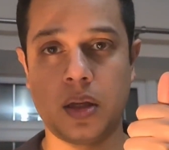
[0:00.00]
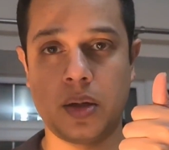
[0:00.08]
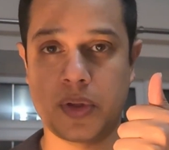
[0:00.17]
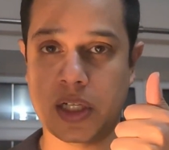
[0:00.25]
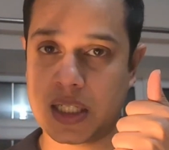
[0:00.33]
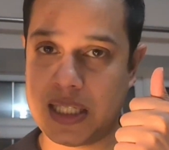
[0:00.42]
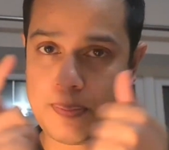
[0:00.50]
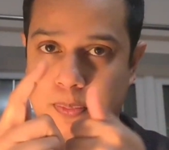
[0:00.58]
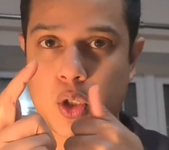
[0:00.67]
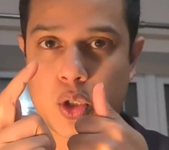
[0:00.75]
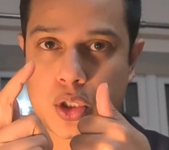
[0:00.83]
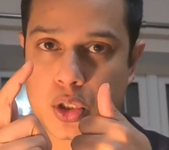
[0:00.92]
I'm going to keep
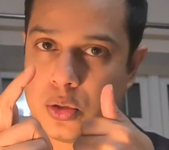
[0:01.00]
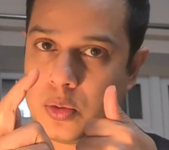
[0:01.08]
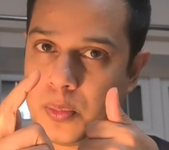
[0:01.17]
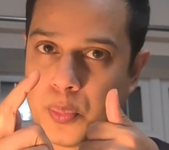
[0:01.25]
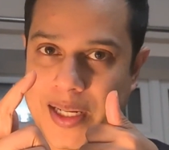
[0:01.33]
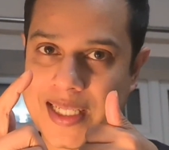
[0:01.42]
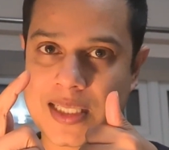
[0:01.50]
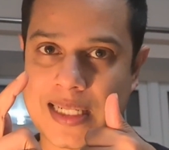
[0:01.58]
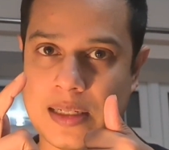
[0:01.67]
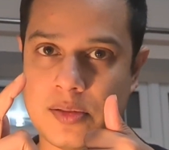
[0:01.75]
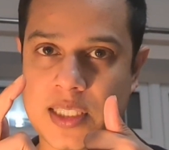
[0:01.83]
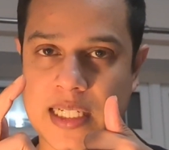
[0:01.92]
those two pressed
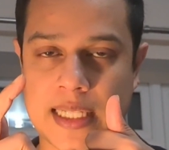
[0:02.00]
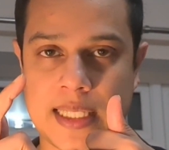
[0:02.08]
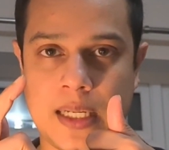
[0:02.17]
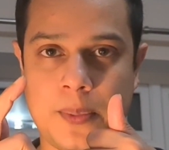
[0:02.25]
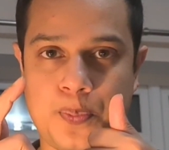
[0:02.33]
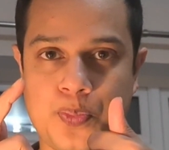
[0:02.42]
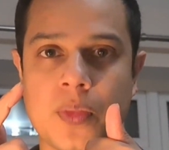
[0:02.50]
down together,